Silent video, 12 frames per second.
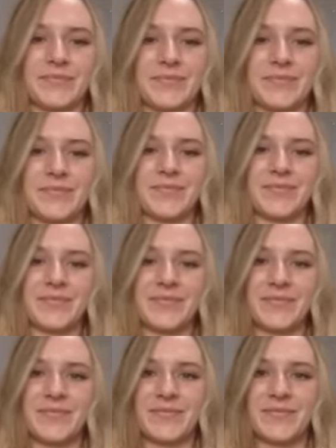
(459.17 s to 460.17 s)

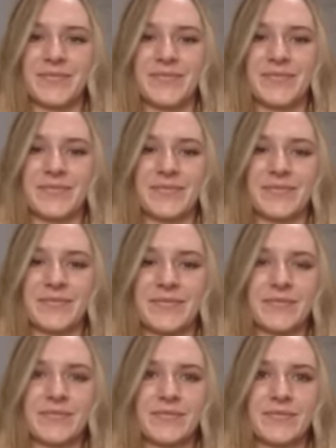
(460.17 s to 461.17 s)

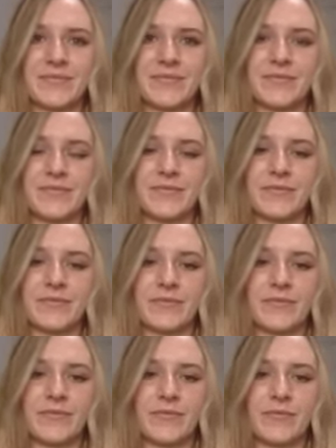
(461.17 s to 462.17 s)

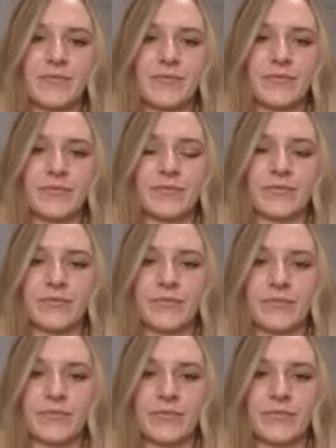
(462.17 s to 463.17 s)

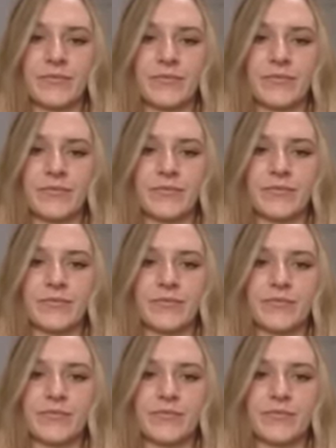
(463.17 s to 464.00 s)
[no speech]